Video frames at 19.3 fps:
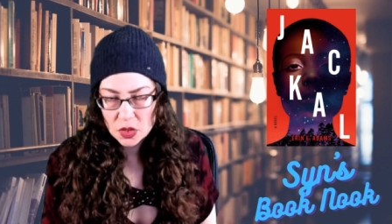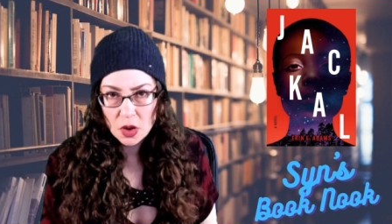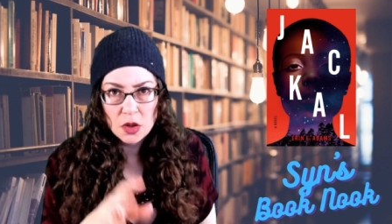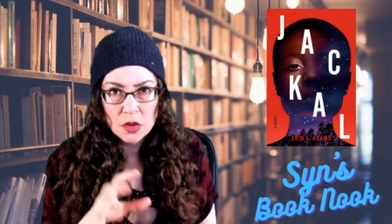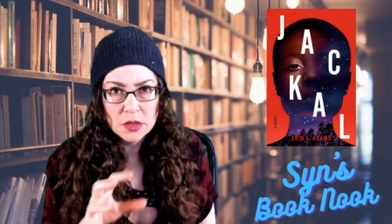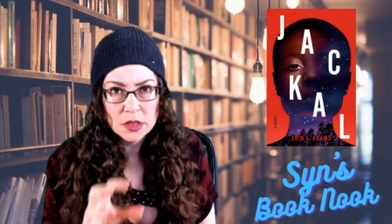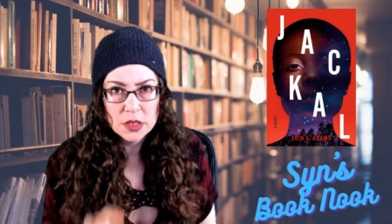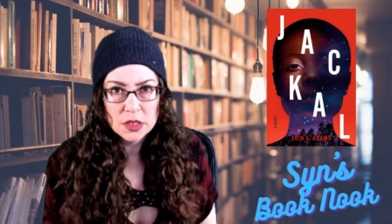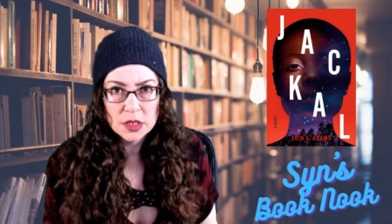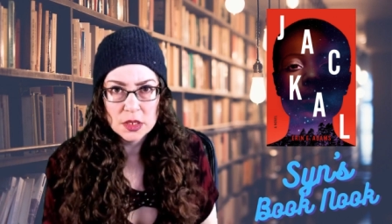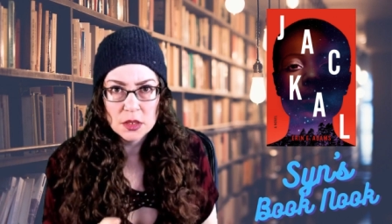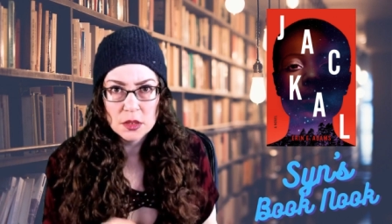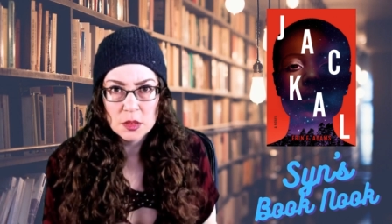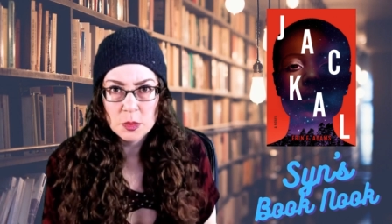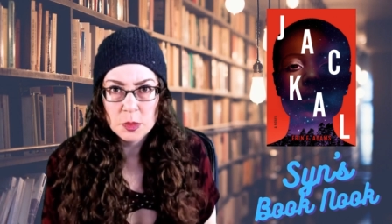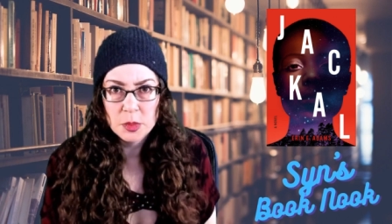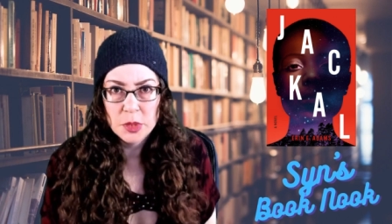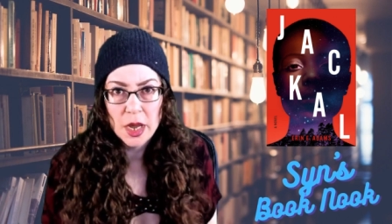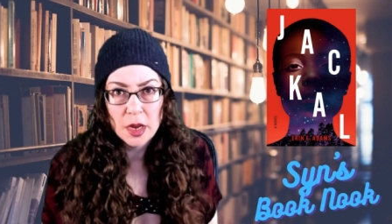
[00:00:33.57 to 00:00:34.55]
all these
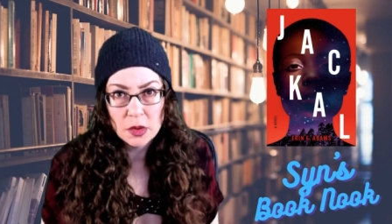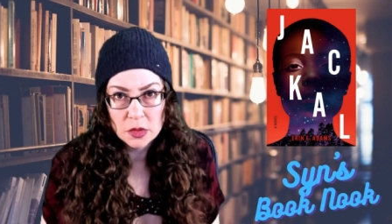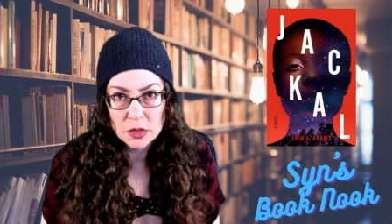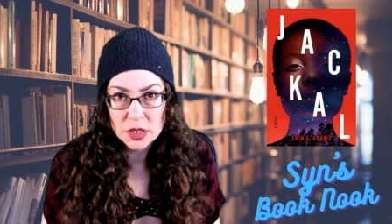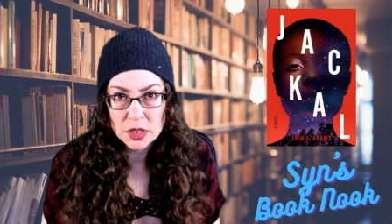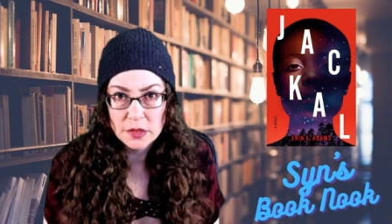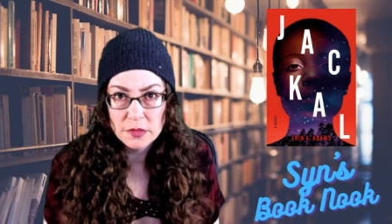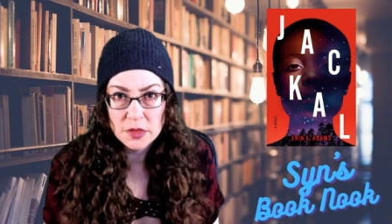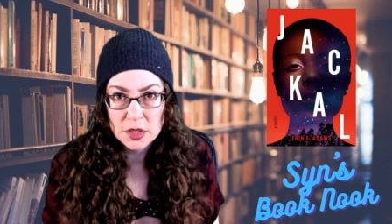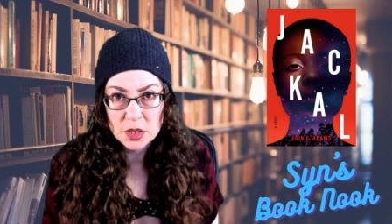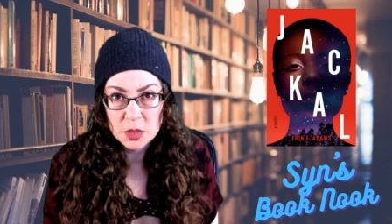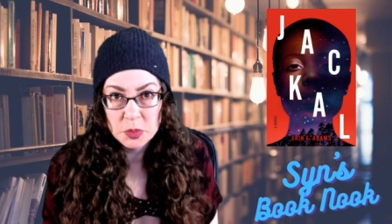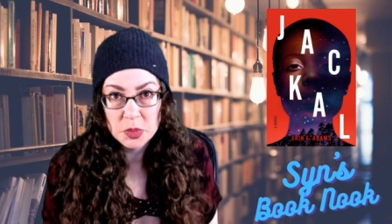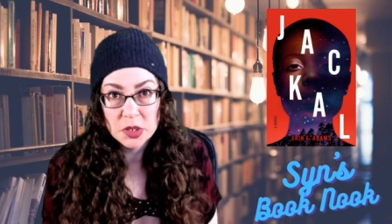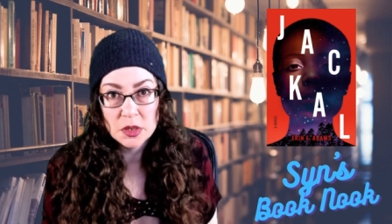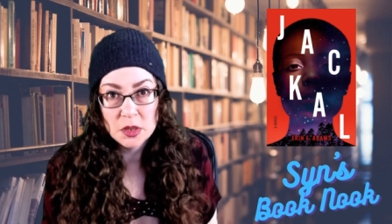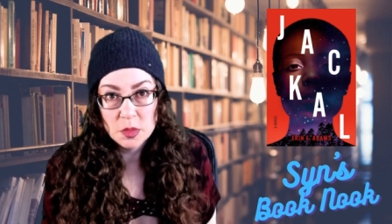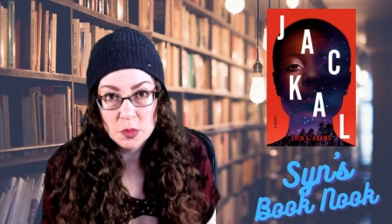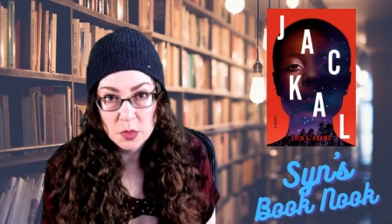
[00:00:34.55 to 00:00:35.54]
little black girls have
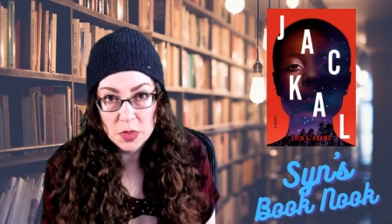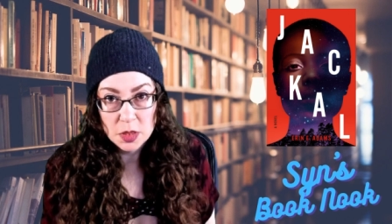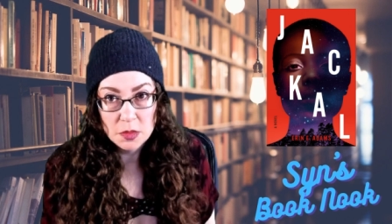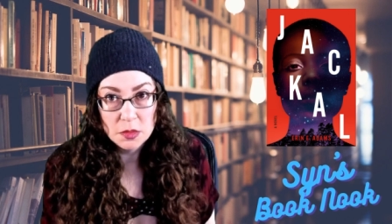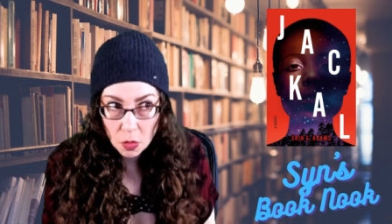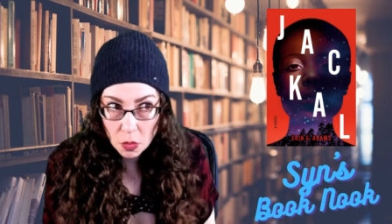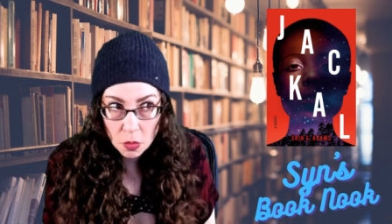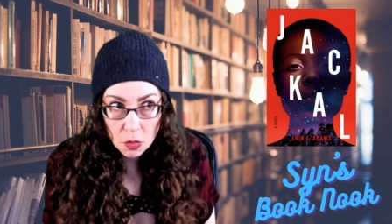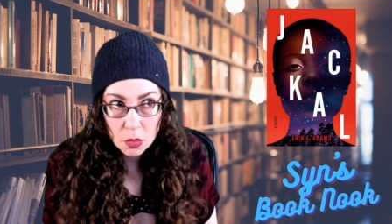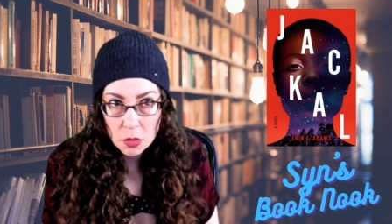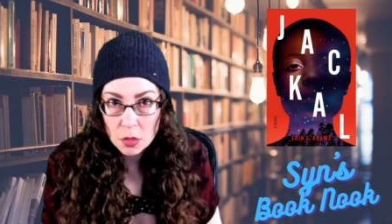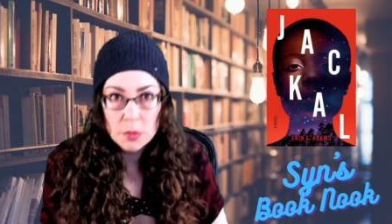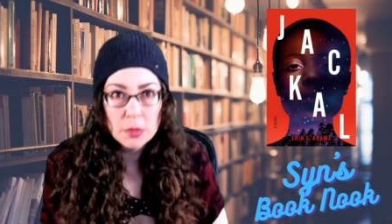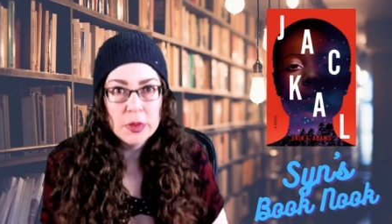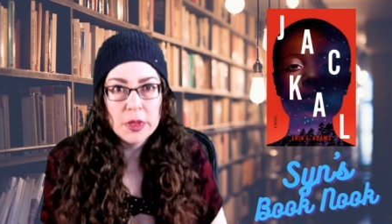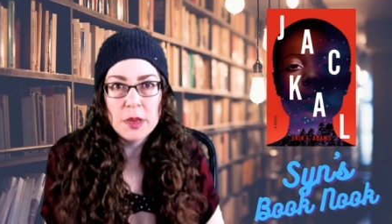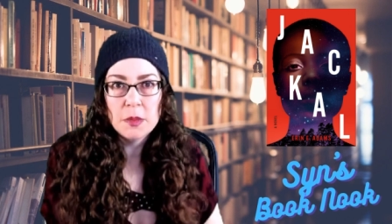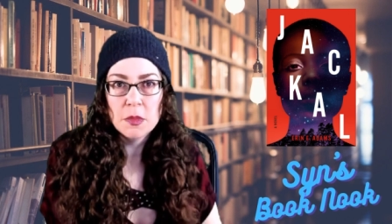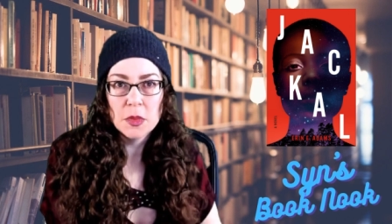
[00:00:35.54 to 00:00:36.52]
disappeared and been
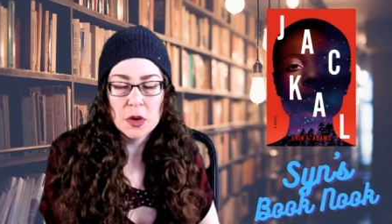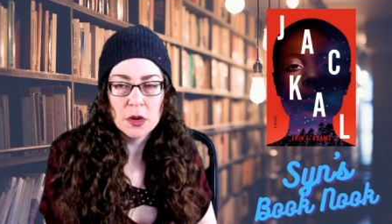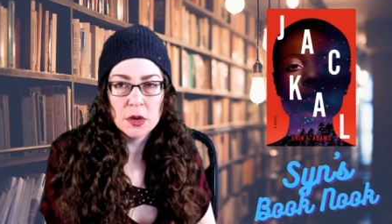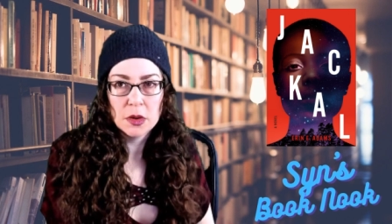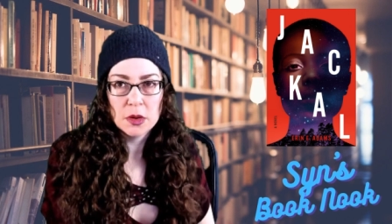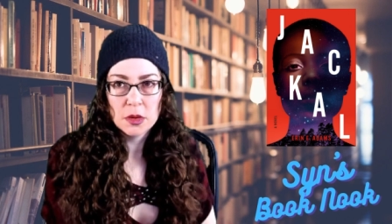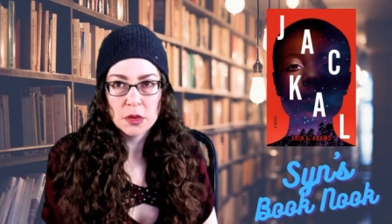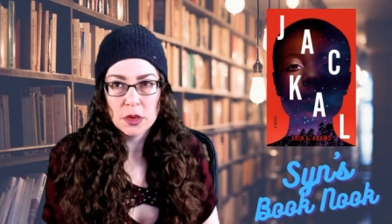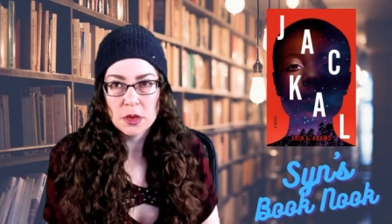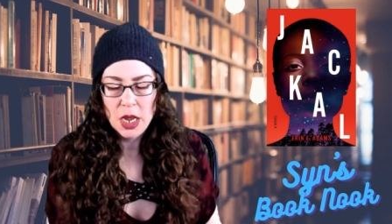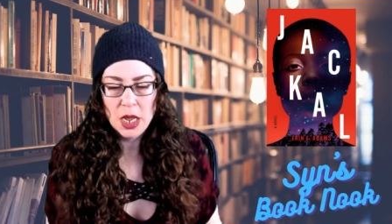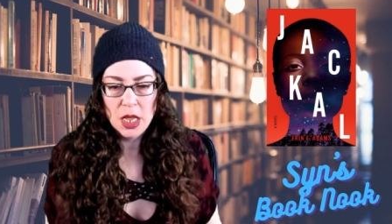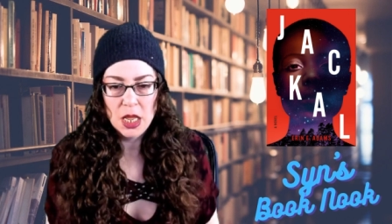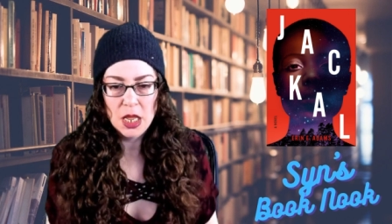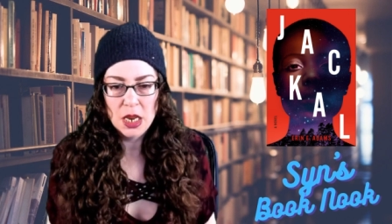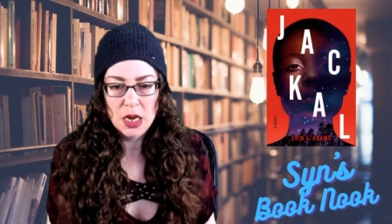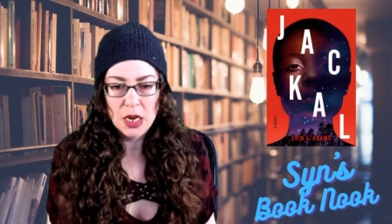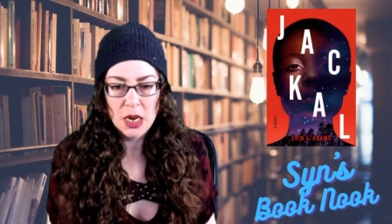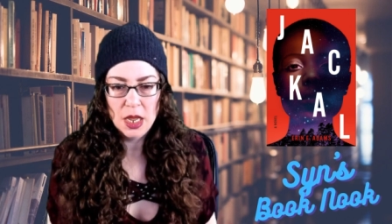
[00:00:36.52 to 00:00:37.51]
horribly murdered
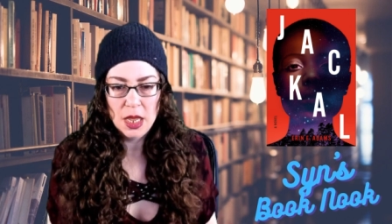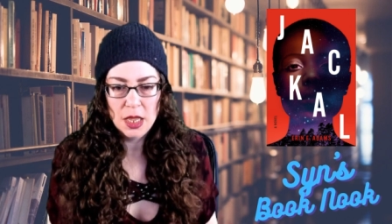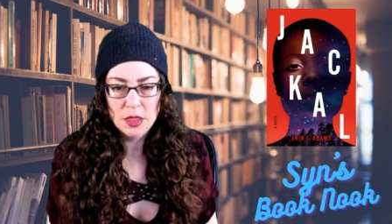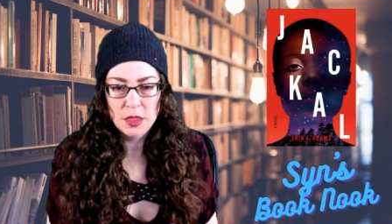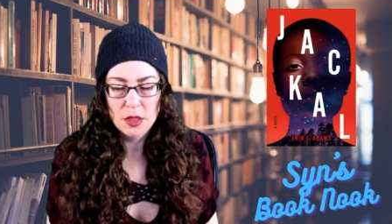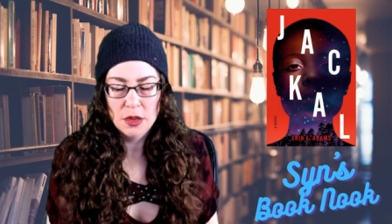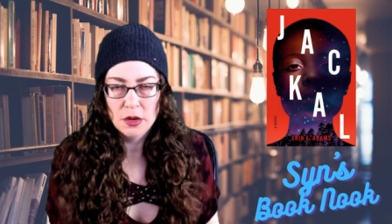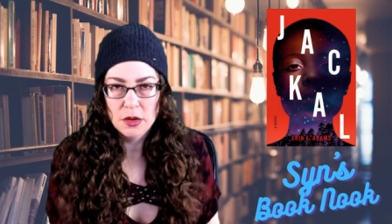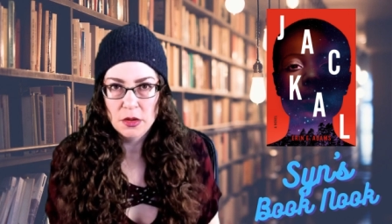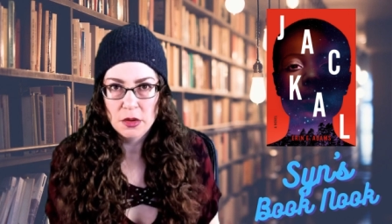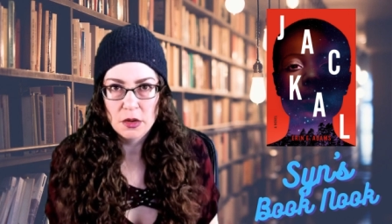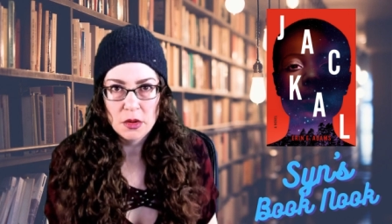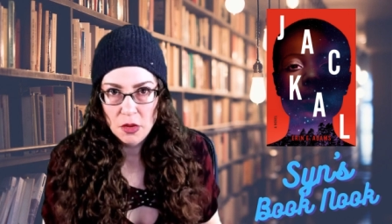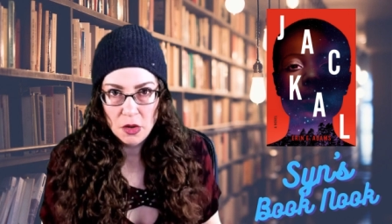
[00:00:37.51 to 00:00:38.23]
and had their